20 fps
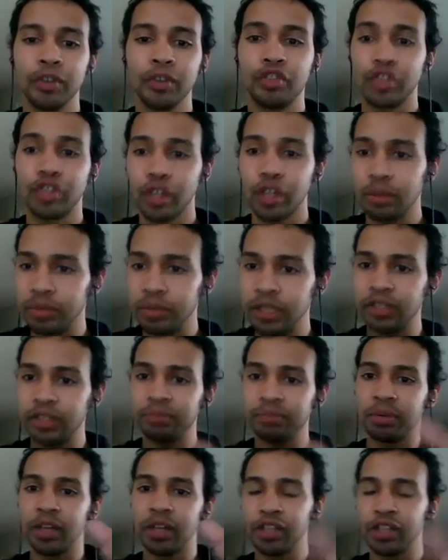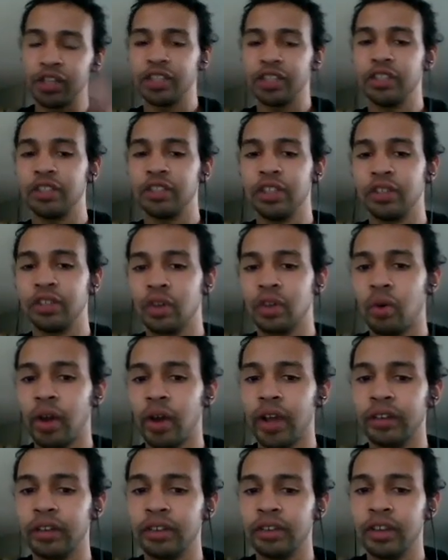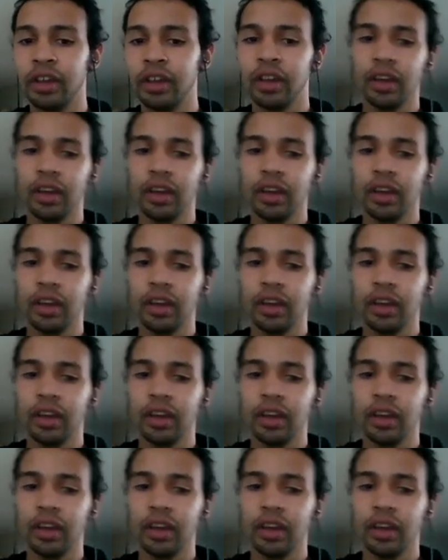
Germany's production is quite